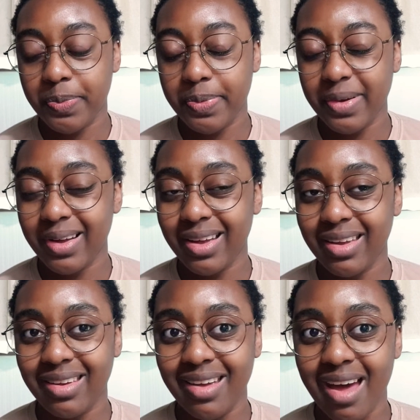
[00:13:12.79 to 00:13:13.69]

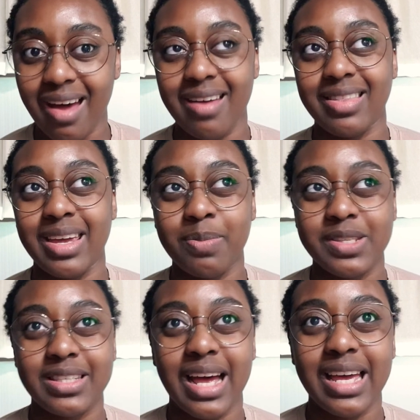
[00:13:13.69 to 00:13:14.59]
But yeah, like
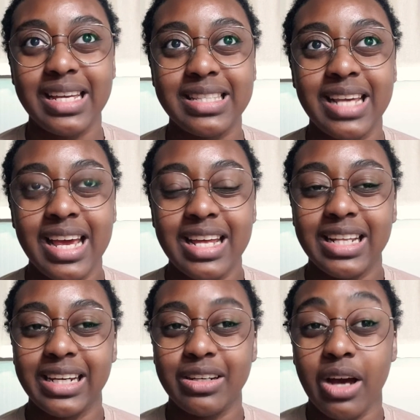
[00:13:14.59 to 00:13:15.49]
besides
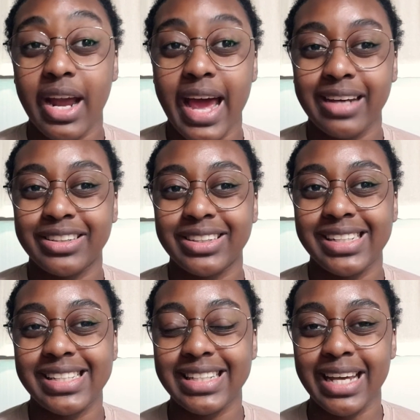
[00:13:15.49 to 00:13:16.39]
like not actually
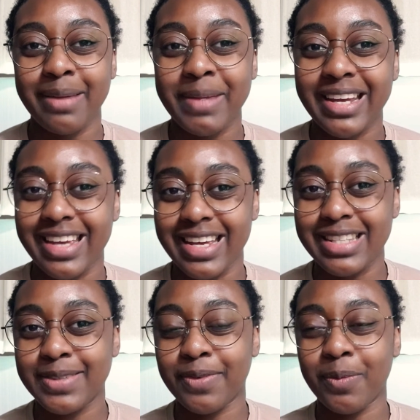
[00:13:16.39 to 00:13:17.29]
seeing my
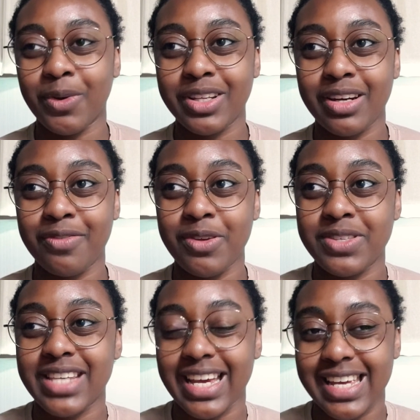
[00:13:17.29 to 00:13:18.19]
kids for more than a few
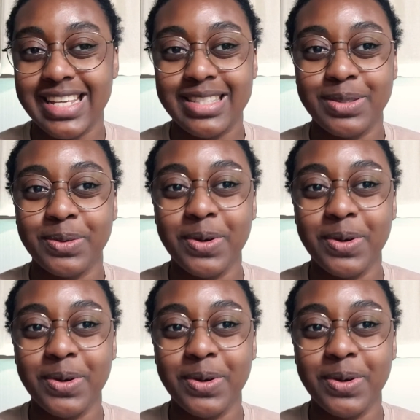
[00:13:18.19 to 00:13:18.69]
seconds,